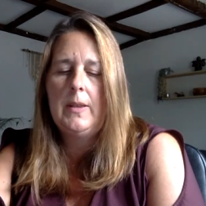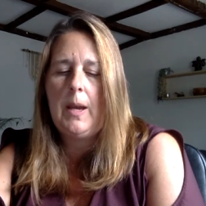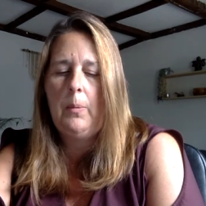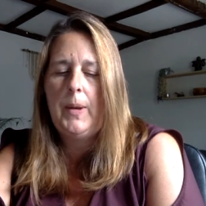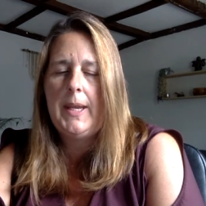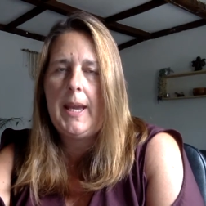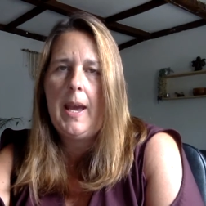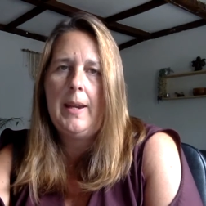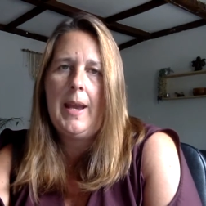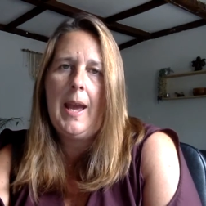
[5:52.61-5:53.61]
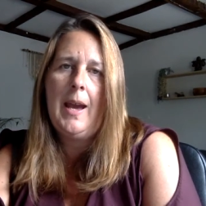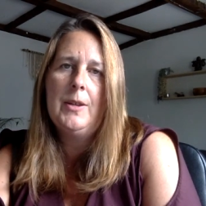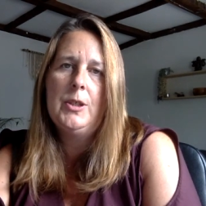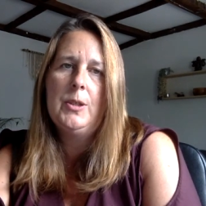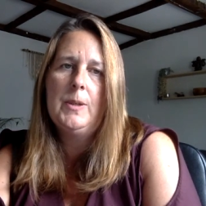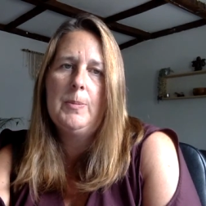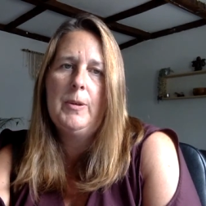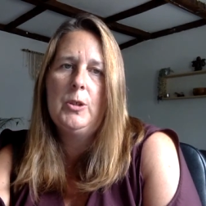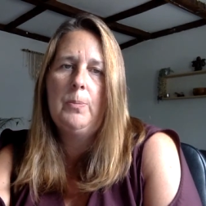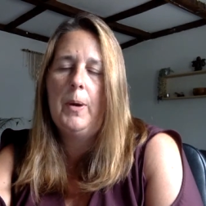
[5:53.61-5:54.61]
that we can add to a
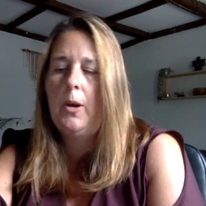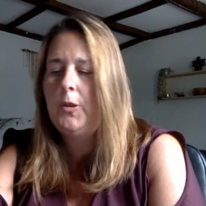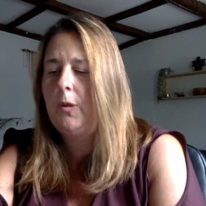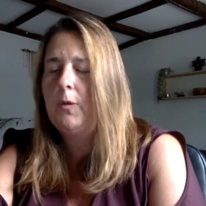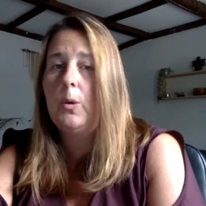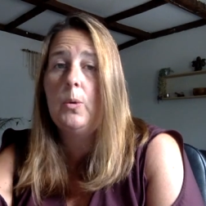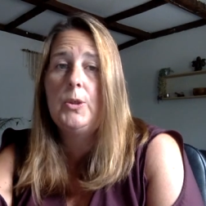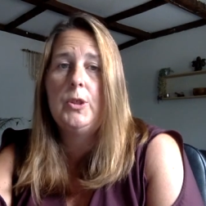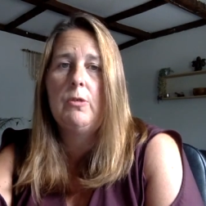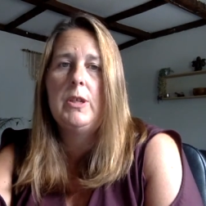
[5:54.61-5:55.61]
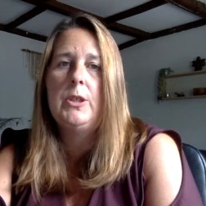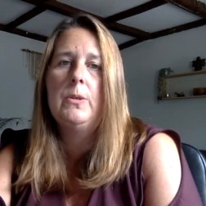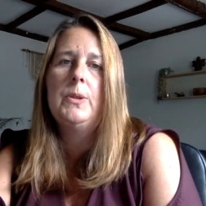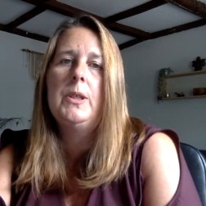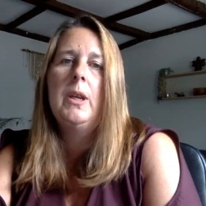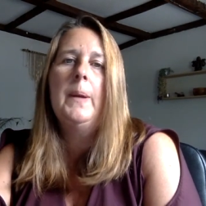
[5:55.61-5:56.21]
spiritual bath are, of course, the crystals,